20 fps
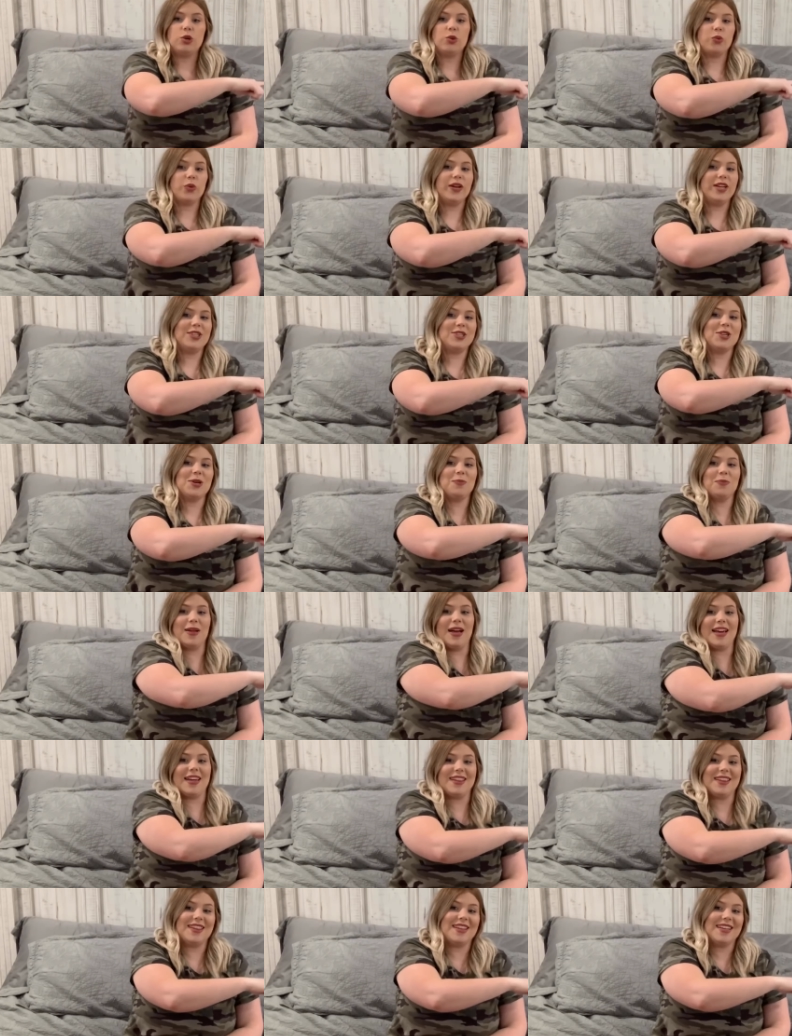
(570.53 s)
reach them like
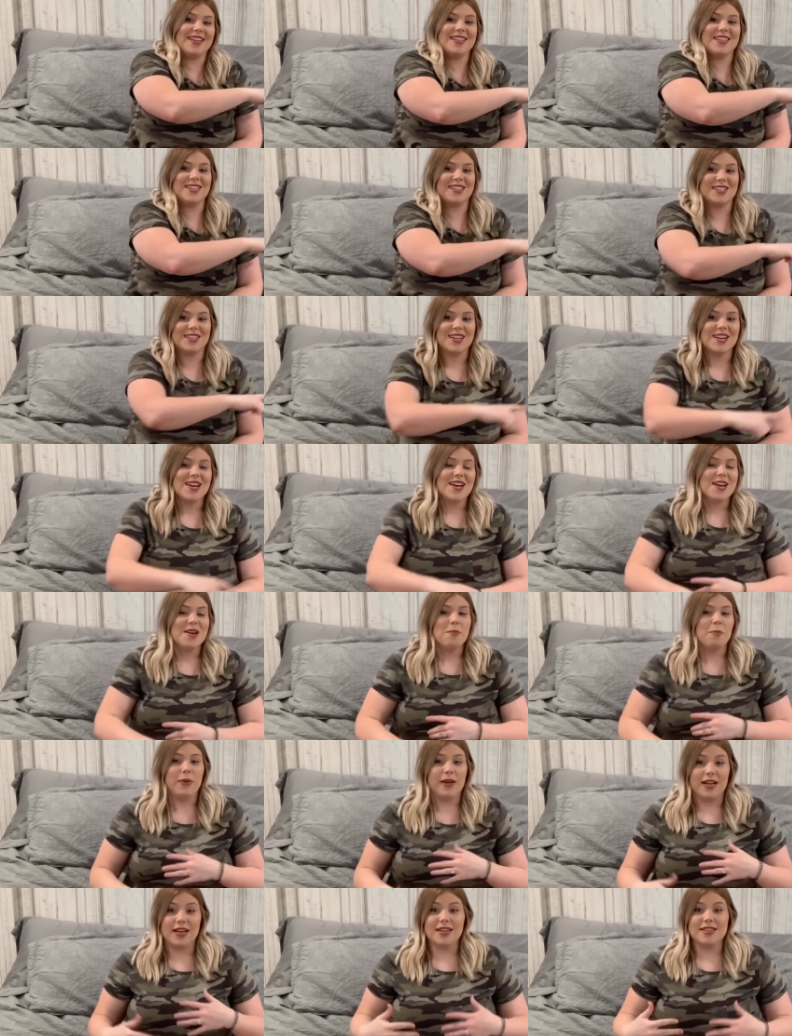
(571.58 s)
this
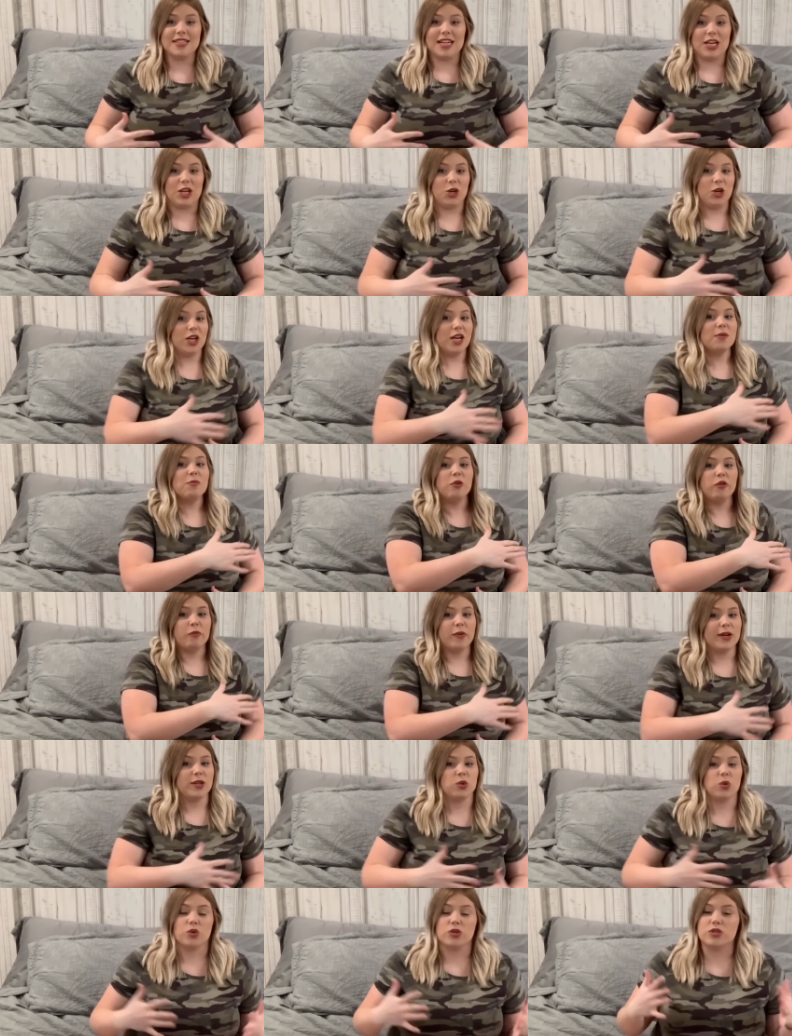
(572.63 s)
because I couldn't move my
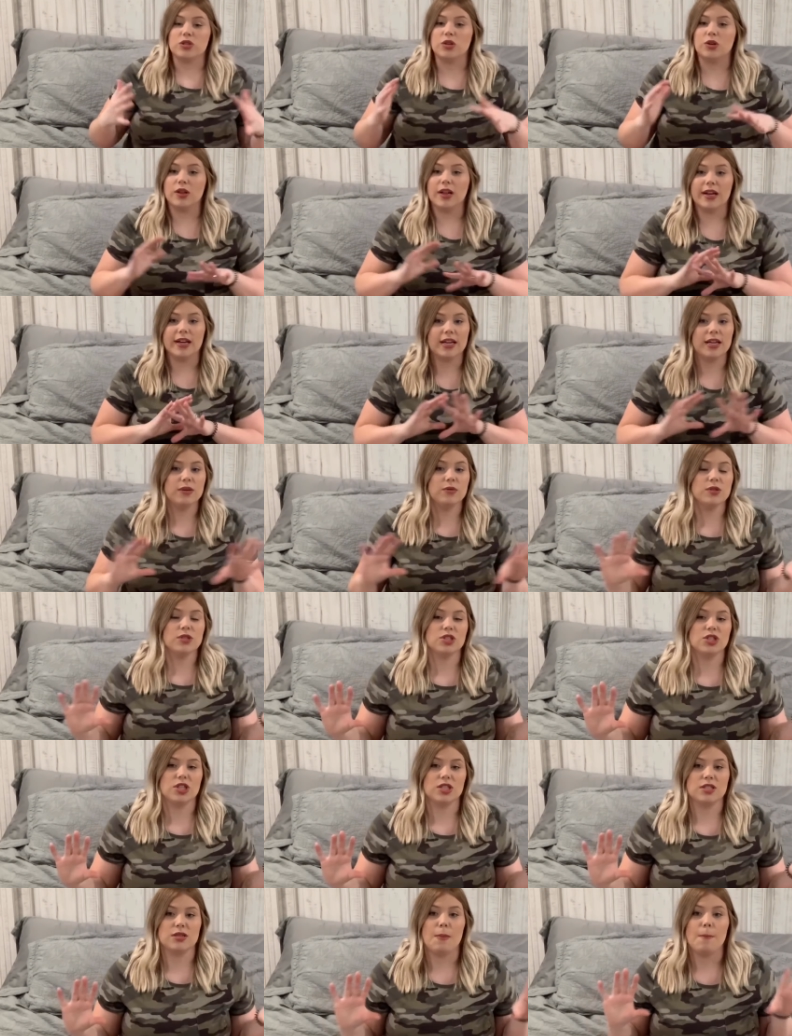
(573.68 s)
torso like it was
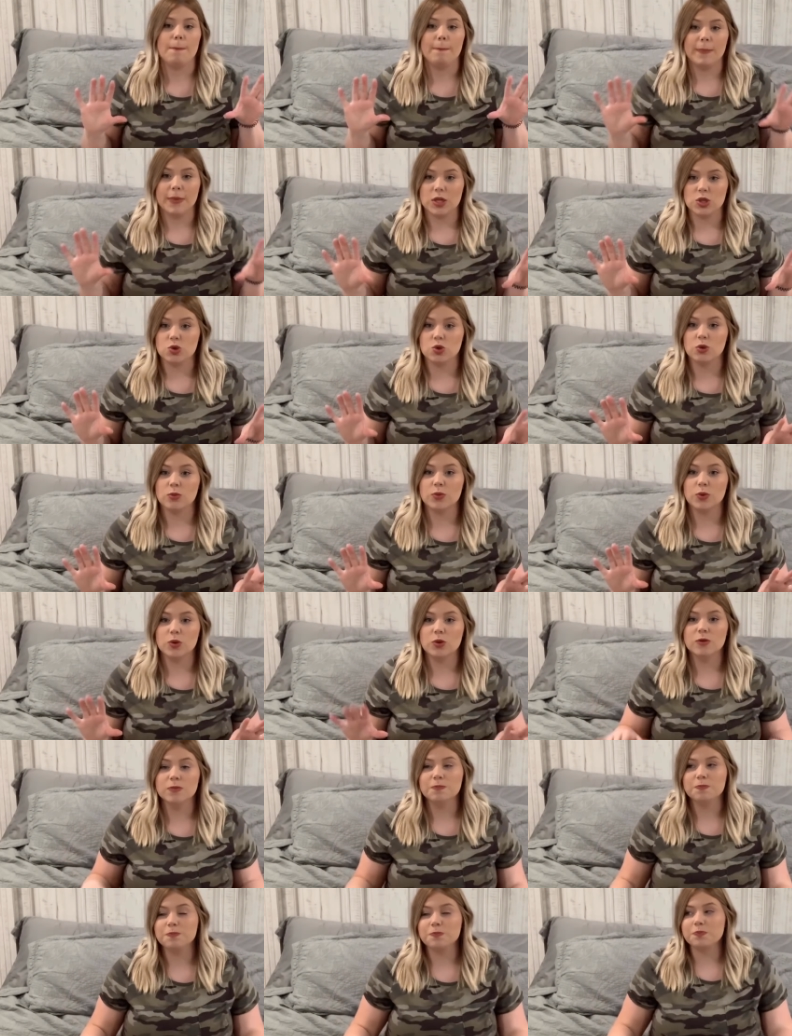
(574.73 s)
just miserable
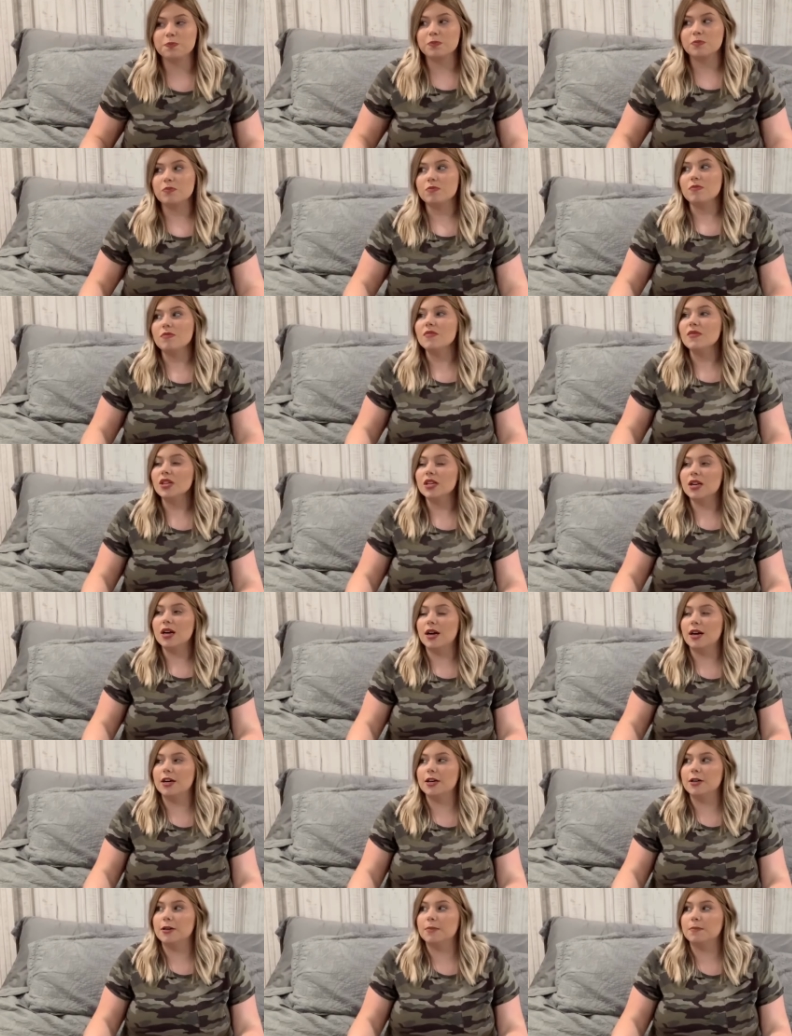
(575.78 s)

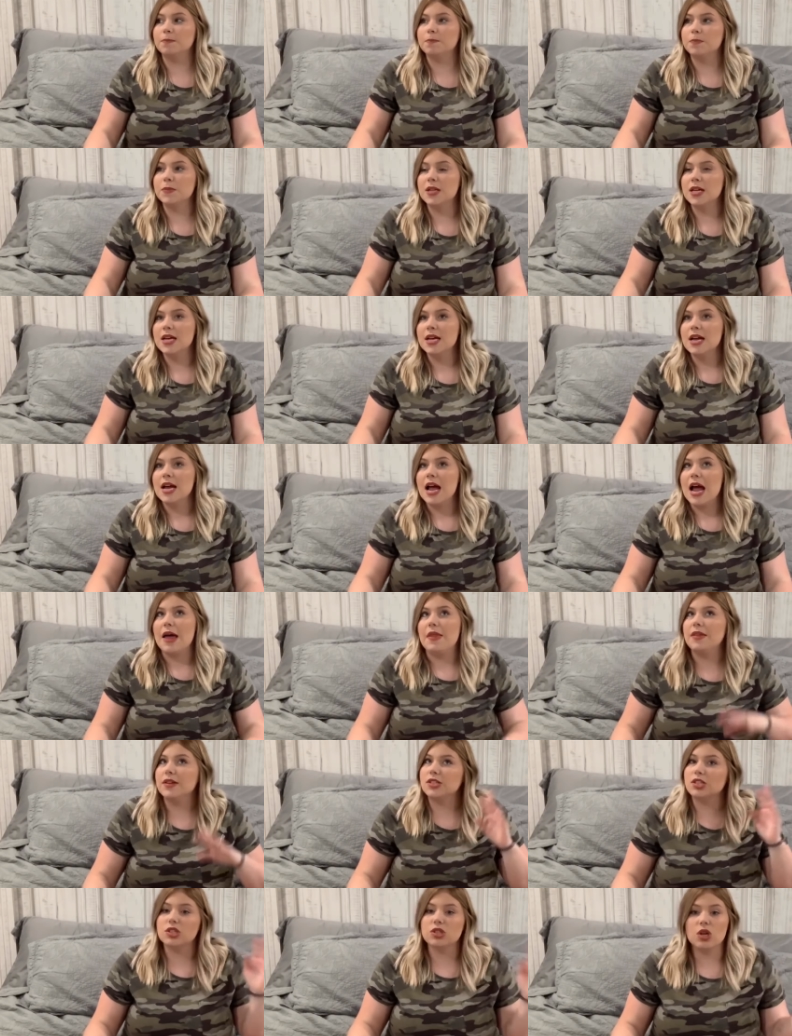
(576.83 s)
um and
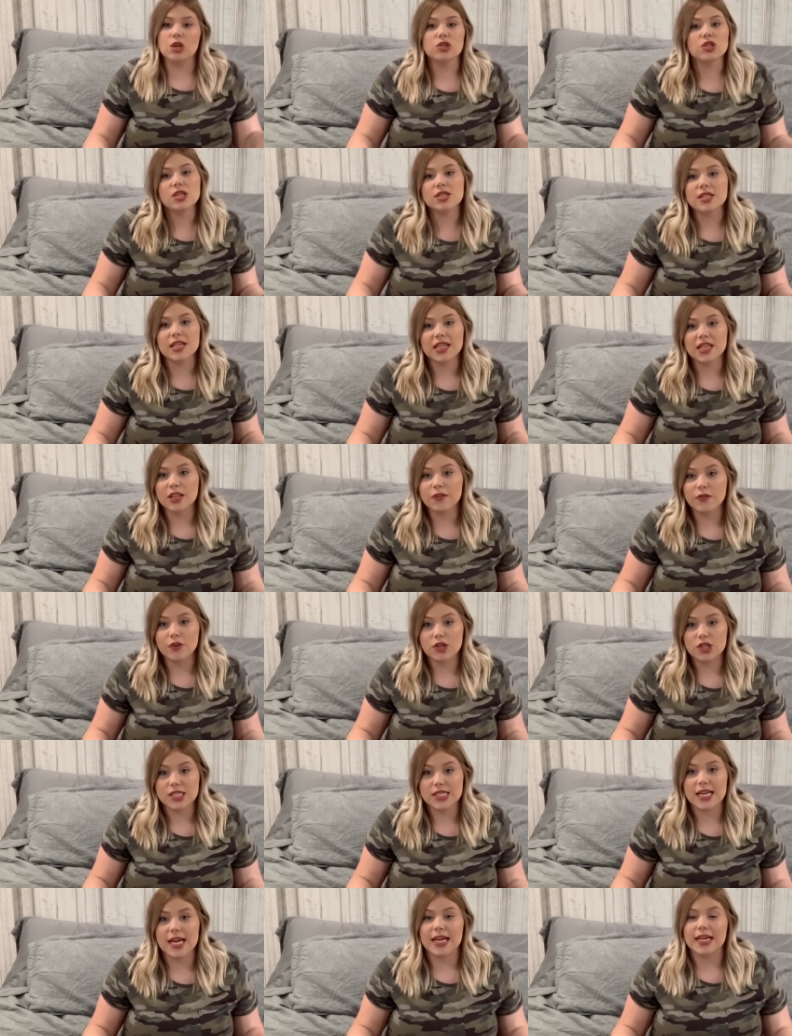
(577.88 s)
this is all just like the first
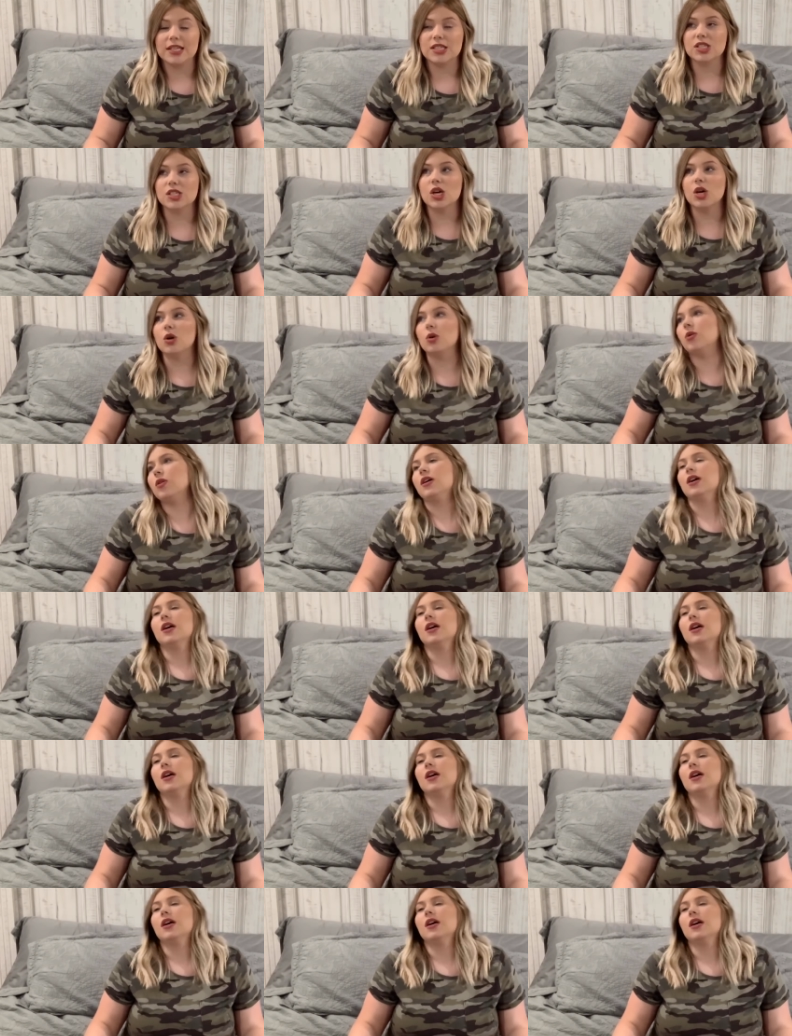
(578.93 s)
day so